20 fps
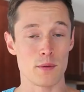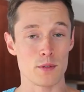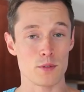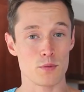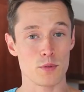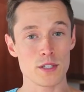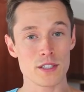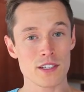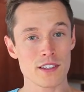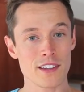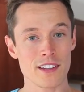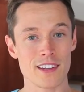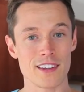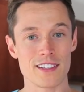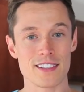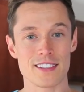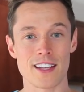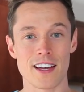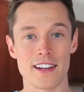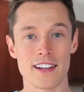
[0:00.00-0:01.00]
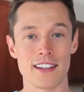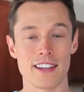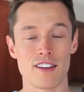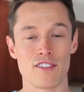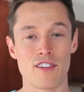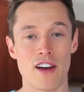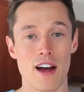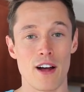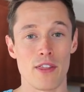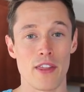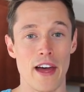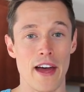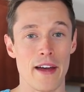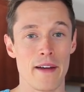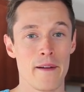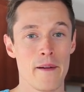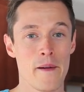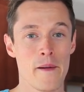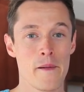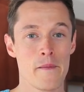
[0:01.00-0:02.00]
was recently this study that found
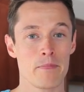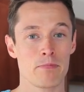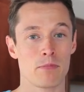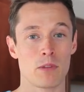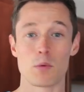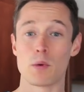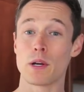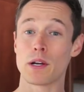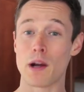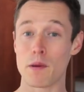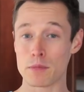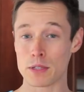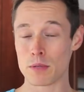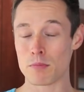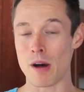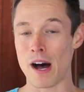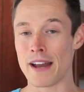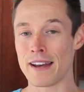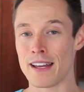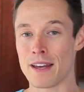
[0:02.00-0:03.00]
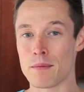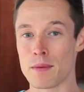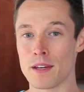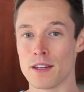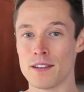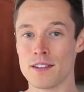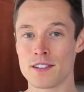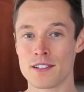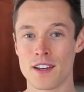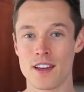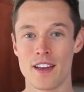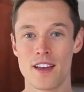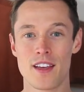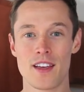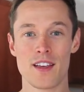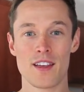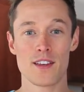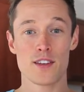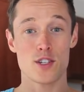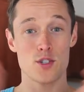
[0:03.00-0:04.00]
that when it comes to body image,
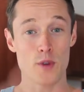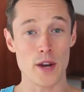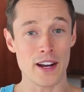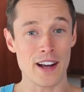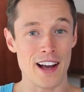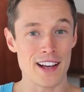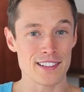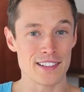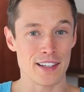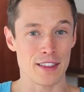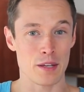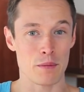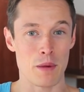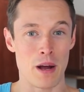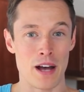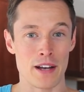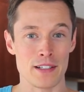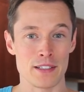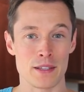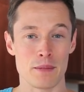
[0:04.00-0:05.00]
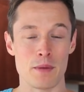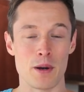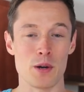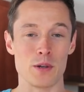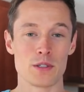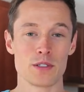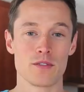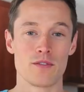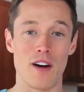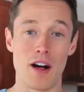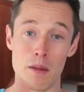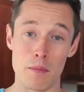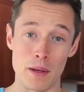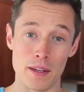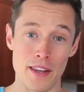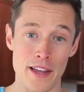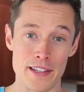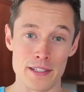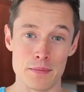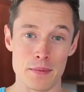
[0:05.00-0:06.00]
straight guys like their bodies the most, followed by
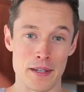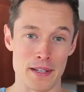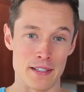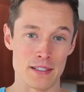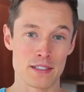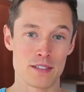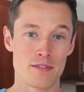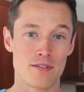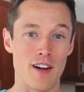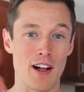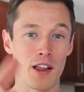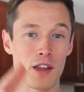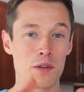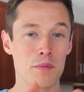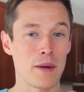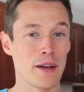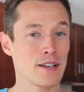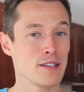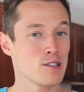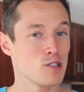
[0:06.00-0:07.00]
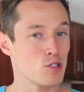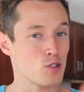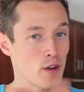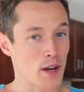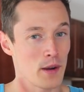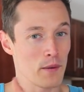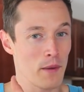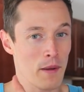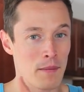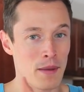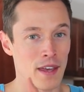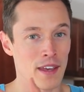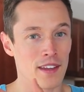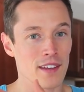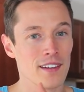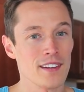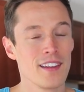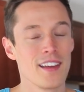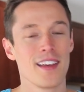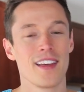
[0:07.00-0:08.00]
lesbians, followed by straight
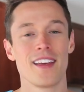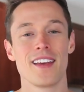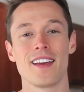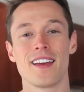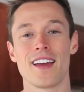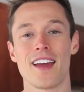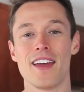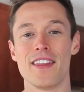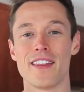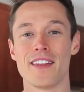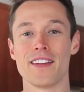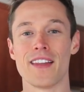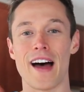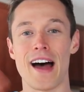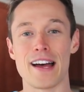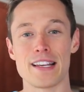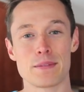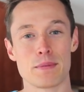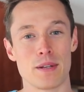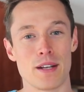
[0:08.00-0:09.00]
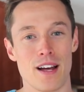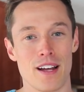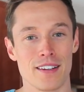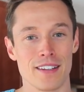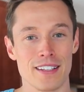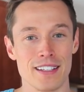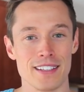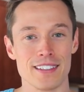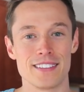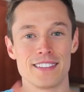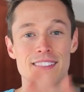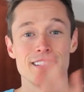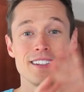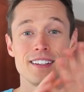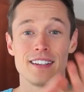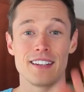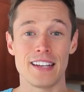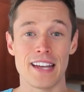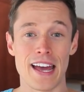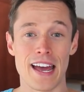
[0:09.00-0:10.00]
women, and then last but not least,
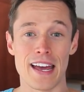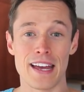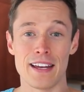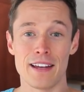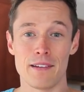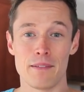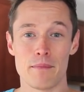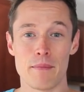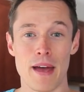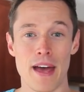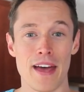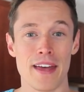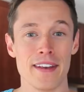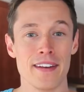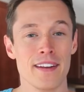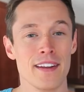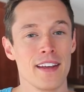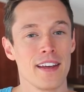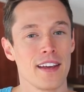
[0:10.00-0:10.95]
gay men.